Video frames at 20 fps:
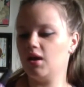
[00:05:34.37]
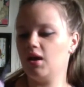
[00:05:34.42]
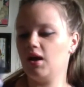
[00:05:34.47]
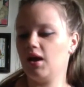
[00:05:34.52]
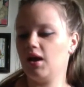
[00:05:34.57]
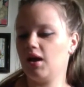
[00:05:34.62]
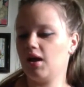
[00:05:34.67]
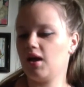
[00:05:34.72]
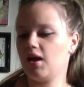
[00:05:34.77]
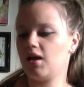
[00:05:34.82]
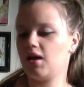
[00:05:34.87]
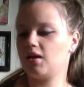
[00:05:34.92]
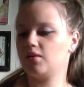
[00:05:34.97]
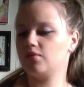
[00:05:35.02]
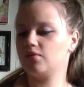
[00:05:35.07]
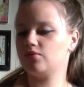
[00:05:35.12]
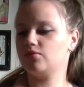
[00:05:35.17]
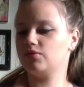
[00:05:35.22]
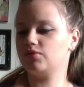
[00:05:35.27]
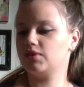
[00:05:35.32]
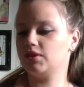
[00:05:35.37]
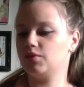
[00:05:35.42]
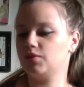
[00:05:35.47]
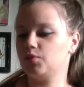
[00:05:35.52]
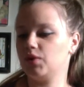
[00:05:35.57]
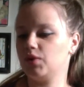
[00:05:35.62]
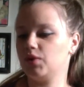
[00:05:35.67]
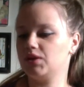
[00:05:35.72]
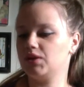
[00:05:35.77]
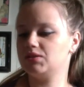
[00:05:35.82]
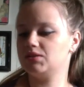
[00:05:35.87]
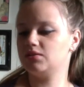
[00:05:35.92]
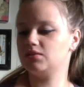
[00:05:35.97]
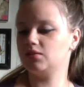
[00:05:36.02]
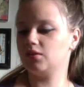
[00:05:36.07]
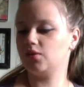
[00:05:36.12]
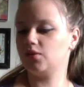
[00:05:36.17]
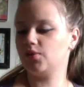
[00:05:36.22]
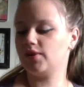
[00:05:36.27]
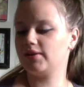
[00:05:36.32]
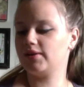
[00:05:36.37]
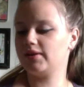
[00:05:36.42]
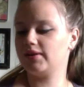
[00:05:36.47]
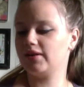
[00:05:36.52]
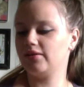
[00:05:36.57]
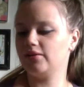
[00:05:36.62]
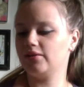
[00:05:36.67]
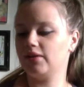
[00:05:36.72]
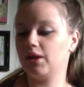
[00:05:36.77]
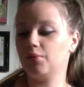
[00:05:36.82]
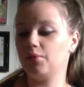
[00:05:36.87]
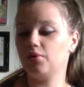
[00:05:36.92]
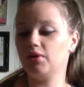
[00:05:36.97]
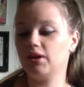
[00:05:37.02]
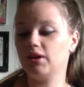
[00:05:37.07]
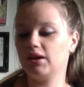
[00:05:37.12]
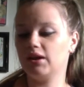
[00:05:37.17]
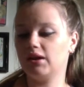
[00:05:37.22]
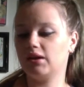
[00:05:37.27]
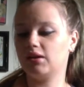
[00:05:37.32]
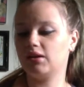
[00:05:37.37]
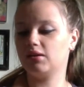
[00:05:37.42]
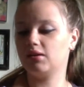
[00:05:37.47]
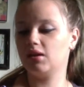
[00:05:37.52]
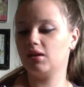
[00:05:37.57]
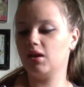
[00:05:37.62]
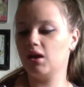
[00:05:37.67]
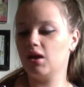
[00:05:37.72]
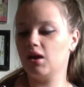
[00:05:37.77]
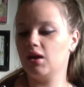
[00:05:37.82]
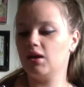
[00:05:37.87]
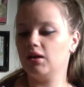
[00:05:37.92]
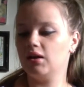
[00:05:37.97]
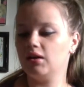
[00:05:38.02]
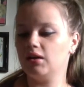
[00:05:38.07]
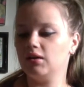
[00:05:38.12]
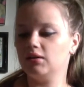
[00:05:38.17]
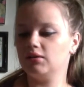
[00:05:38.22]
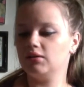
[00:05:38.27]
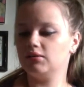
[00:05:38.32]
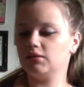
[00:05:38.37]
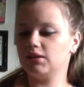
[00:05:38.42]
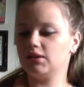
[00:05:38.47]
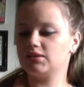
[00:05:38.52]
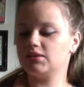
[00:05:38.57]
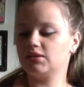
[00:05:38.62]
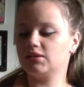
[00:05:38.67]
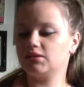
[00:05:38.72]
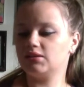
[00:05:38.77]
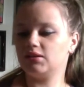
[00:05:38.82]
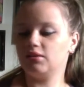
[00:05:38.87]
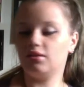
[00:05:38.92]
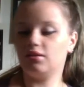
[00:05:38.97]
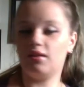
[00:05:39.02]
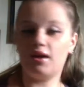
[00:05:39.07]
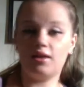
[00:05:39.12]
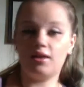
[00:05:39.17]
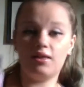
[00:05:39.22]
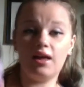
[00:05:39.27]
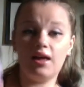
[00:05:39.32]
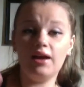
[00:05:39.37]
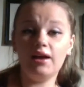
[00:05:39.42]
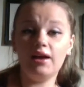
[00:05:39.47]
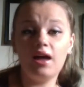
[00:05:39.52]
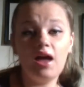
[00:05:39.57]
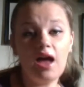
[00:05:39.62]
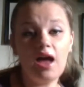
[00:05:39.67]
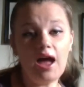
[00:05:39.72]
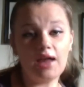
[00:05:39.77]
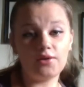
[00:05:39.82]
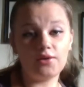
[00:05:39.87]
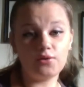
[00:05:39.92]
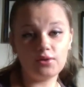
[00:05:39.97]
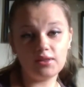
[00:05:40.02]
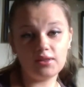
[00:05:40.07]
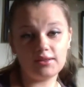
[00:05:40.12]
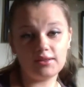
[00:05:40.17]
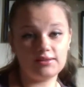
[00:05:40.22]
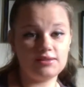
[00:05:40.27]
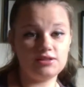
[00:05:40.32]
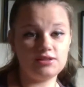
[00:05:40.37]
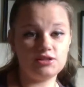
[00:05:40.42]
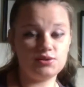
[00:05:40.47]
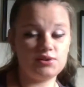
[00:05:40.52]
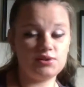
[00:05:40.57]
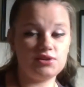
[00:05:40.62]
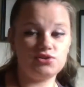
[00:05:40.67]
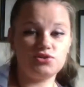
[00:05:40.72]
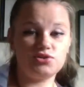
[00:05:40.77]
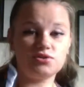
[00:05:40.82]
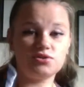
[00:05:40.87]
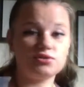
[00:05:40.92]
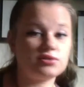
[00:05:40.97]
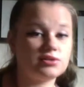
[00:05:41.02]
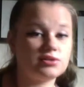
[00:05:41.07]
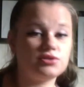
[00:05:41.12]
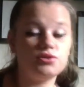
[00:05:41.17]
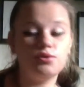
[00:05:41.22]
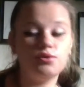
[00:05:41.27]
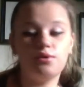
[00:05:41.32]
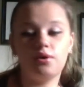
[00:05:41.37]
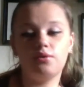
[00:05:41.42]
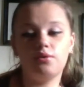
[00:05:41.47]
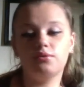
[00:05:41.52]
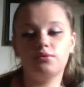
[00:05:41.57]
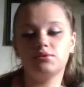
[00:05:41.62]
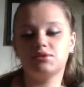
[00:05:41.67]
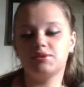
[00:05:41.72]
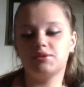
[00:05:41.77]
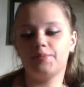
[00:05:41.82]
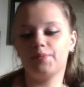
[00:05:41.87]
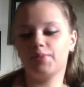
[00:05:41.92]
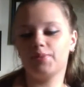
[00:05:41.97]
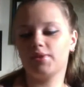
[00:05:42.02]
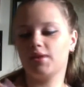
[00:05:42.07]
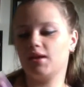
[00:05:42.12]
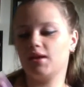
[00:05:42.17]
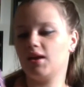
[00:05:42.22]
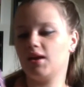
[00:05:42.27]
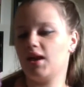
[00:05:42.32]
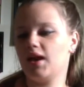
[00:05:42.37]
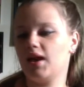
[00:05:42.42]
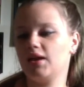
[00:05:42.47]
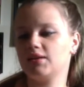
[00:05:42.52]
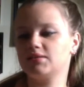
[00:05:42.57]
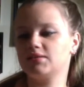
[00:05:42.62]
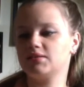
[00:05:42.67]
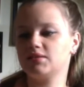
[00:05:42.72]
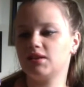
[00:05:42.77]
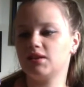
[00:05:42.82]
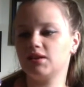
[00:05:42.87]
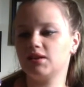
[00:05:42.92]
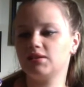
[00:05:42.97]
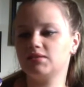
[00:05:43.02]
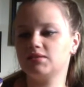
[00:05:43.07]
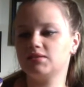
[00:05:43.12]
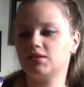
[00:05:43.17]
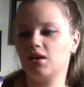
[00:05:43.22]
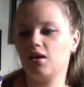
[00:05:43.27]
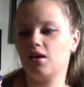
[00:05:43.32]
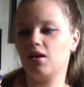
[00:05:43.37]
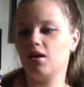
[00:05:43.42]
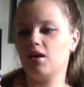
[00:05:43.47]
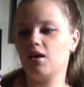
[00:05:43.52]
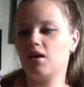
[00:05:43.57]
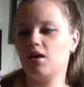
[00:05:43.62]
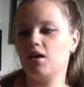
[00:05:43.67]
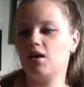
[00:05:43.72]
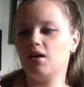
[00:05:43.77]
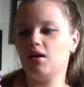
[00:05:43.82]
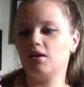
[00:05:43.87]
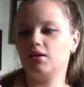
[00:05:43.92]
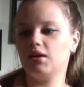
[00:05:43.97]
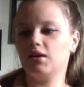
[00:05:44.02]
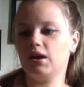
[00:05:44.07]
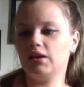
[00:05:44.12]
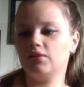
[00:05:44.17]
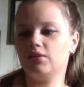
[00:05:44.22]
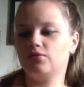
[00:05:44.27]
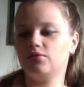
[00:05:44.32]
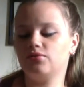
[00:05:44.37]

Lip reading: I have the NYC Longwear Nail Enamel in Lexington Lilac, and I really like this one. It just took 2 coats, and it's a nice kind of